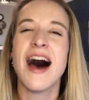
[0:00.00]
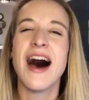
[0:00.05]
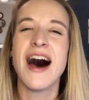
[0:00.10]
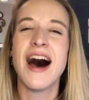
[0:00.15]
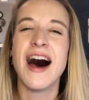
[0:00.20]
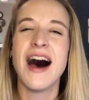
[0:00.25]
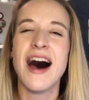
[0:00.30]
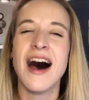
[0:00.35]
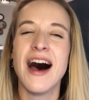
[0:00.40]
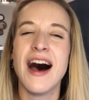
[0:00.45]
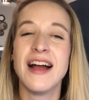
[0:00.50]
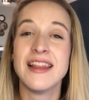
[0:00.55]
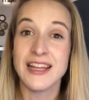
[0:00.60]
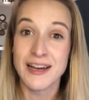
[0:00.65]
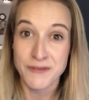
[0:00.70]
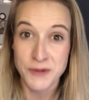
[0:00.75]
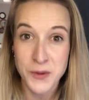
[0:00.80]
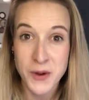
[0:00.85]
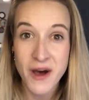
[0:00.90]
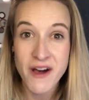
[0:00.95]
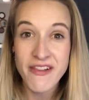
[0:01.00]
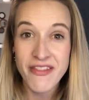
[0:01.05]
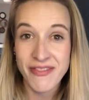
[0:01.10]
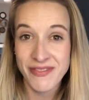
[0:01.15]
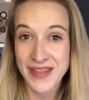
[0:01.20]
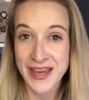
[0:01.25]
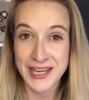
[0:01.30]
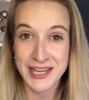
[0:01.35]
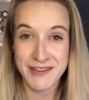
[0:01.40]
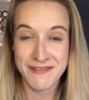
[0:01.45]
uh, love you
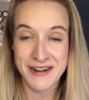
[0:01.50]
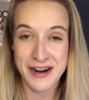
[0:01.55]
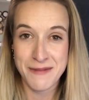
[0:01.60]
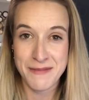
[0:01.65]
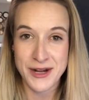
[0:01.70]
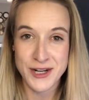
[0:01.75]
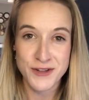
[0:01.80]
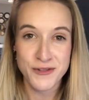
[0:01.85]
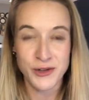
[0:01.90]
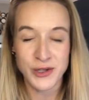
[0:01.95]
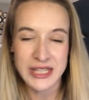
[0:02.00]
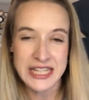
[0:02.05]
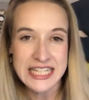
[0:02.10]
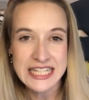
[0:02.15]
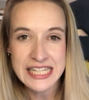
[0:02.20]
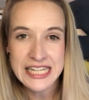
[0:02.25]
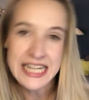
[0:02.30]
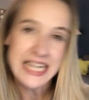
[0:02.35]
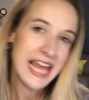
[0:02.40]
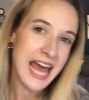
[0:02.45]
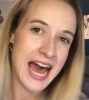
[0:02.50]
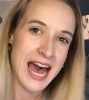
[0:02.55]
all. Thank you very much for listening.